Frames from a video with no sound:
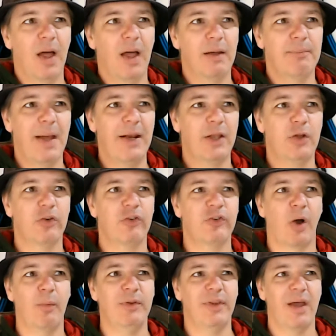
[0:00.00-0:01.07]
made a good
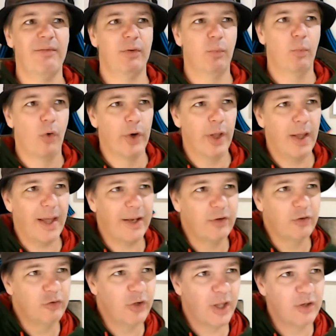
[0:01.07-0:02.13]
start with David Warner
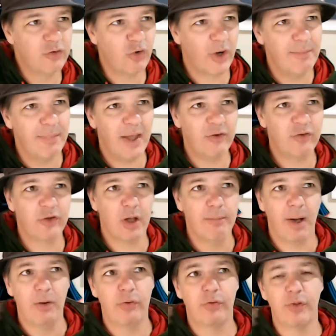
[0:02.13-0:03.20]
and Johnny
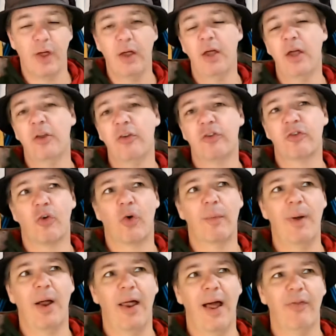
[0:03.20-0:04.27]
Bairstow both
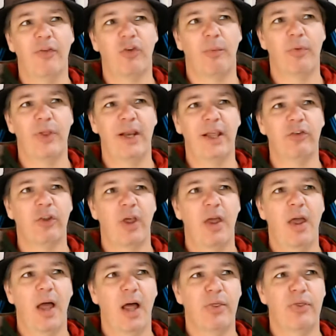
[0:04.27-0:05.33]
scoring well at the top of the innings.
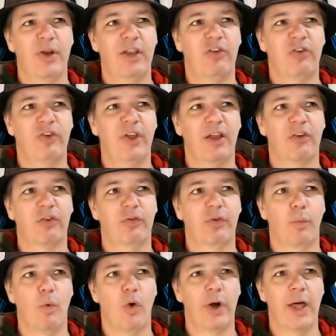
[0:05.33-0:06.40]
36
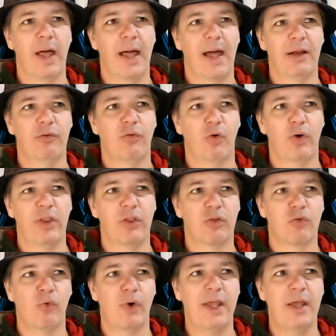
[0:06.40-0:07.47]
for Warner and
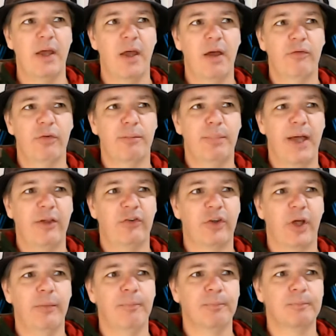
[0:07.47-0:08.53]
43 for
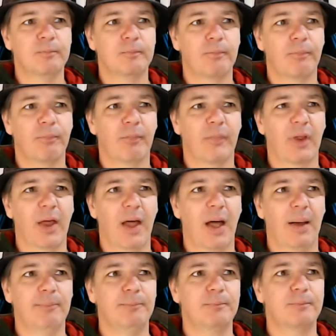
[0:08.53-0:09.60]
Bairstow.
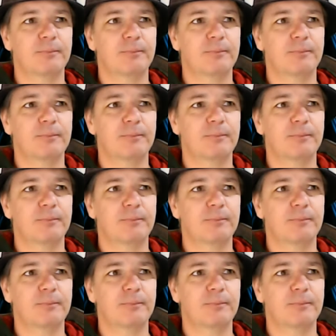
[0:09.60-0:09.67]
But